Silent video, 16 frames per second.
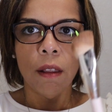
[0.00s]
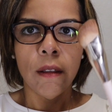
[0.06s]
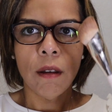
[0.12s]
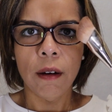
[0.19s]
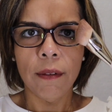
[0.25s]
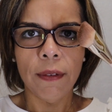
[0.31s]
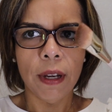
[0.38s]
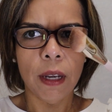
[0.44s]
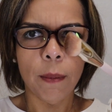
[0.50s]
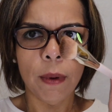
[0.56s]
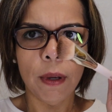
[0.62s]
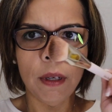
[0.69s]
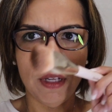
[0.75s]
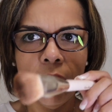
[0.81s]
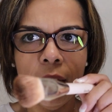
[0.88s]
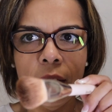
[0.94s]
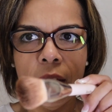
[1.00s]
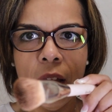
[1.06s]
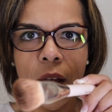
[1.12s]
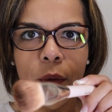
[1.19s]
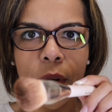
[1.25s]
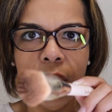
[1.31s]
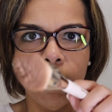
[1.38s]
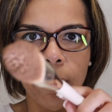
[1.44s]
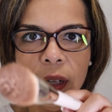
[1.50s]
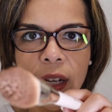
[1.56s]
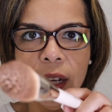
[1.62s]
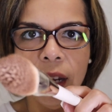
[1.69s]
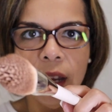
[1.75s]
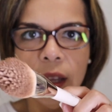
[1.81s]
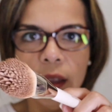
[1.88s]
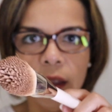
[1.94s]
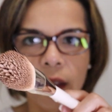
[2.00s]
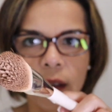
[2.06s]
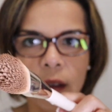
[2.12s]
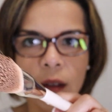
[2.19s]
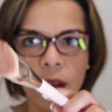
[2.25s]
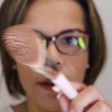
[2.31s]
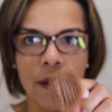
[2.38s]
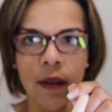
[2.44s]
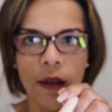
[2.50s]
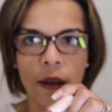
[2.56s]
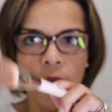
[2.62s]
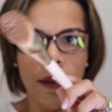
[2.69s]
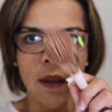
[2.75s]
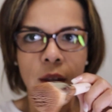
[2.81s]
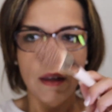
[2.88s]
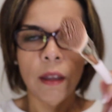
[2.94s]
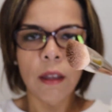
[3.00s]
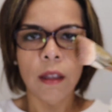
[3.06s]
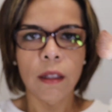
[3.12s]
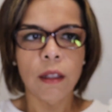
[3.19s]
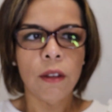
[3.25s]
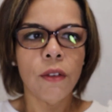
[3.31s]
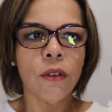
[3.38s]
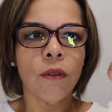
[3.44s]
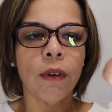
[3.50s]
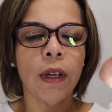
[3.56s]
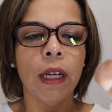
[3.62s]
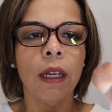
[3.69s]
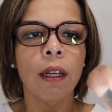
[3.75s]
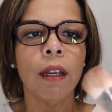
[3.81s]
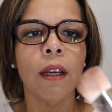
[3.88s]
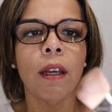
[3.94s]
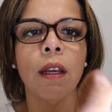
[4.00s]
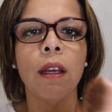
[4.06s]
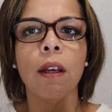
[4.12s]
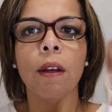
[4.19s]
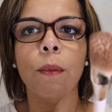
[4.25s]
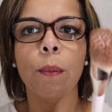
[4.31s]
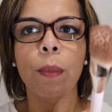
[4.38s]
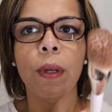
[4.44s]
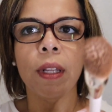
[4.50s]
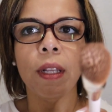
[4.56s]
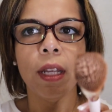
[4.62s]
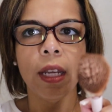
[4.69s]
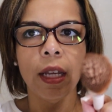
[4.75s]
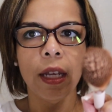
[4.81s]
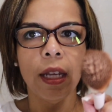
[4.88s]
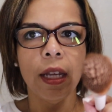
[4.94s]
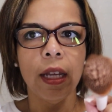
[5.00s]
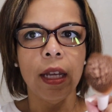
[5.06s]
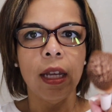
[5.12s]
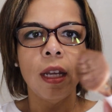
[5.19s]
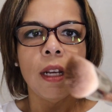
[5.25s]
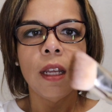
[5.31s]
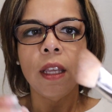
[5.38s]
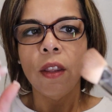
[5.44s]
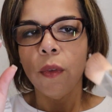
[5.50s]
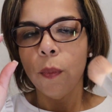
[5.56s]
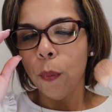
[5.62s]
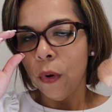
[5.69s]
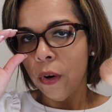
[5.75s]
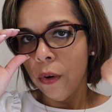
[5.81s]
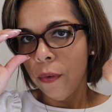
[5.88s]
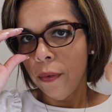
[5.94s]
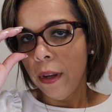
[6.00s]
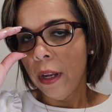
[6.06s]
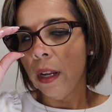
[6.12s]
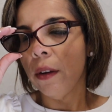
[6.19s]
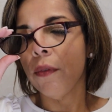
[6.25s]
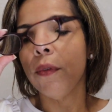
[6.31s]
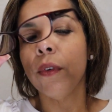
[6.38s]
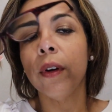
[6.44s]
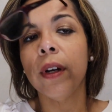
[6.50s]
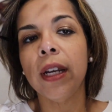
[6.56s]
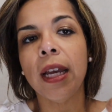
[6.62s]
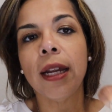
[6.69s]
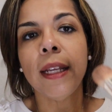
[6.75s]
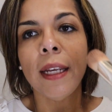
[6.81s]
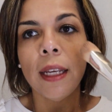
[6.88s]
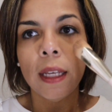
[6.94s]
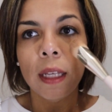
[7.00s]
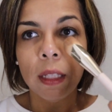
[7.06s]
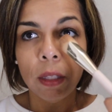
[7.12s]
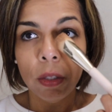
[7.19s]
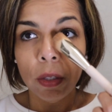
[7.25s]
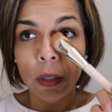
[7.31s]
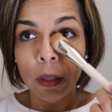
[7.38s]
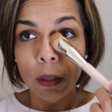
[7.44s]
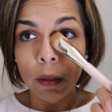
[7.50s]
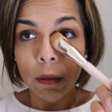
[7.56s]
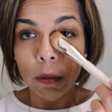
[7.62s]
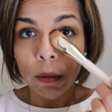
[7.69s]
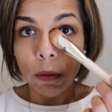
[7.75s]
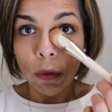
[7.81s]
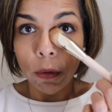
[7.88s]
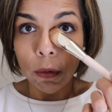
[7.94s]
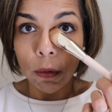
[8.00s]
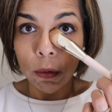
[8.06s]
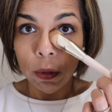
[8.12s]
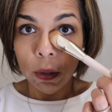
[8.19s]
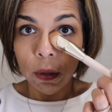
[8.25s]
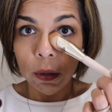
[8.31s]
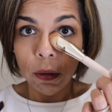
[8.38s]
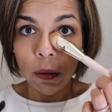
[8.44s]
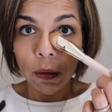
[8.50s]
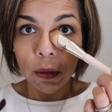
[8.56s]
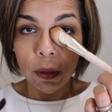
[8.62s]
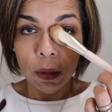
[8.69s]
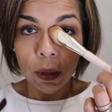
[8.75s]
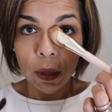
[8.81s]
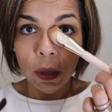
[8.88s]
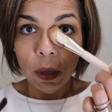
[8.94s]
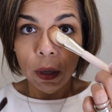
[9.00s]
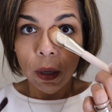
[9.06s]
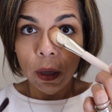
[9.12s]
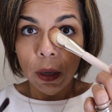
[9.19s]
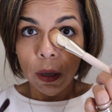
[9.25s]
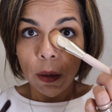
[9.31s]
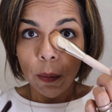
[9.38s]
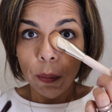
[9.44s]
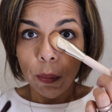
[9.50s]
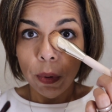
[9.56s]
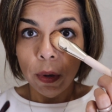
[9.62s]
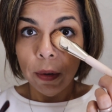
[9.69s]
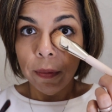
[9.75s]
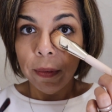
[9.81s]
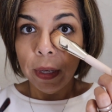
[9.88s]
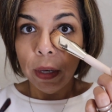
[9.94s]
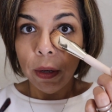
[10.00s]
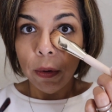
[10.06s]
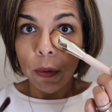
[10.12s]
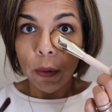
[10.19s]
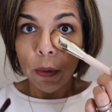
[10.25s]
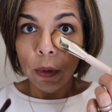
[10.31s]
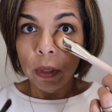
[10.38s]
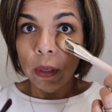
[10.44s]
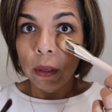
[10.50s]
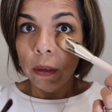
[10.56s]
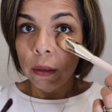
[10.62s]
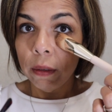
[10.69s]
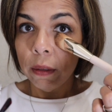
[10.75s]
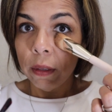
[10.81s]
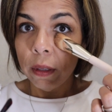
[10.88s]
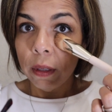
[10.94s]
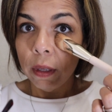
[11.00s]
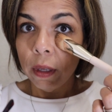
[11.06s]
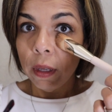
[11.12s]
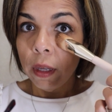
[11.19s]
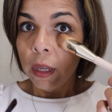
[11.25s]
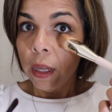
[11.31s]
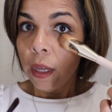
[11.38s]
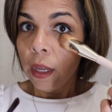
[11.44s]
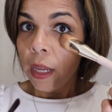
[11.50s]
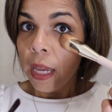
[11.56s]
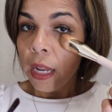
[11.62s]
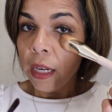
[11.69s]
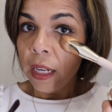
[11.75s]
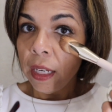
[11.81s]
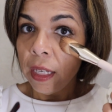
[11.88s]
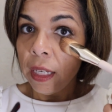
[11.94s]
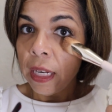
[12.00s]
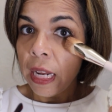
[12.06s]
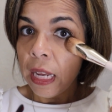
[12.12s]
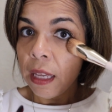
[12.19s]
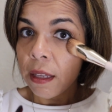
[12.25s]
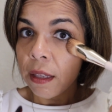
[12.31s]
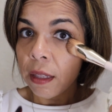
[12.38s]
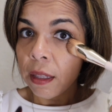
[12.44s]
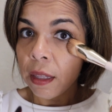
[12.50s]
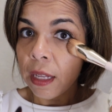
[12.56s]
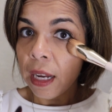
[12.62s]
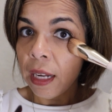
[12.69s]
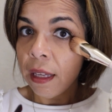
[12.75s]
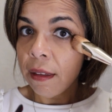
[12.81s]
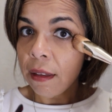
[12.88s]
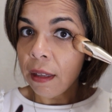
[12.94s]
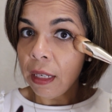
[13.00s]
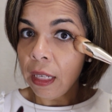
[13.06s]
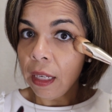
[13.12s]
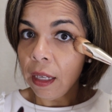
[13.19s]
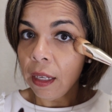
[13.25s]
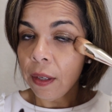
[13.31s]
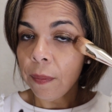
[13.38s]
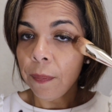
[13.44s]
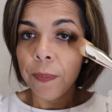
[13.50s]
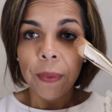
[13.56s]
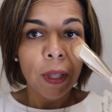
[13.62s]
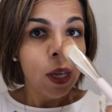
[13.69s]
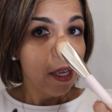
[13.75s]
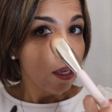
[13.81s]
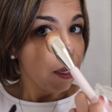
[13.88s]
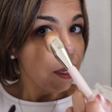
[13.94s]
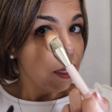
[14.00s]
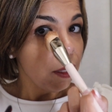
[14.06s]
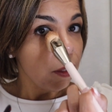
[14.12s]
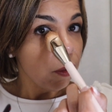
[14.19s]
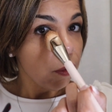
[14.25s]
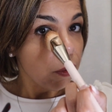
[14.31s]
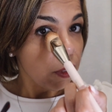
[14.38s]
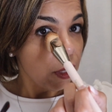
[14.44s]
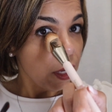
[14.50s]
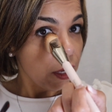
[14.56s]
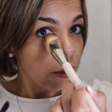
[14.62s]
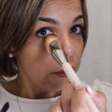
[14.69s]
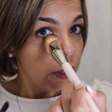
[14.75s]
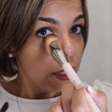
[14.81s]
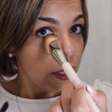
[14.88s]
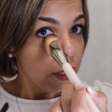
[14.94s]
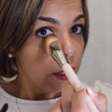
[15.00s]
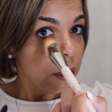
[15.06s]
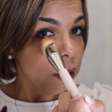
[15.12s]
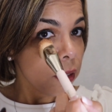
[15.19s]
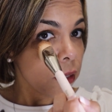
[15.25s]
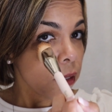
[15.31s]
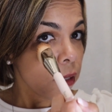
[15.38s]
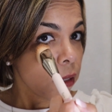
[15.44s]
Sorry if I keep on looking that way, I'm looking at the screen. But it is perfect for getting into those corners, perfect corners, and it lays nicely in those areas,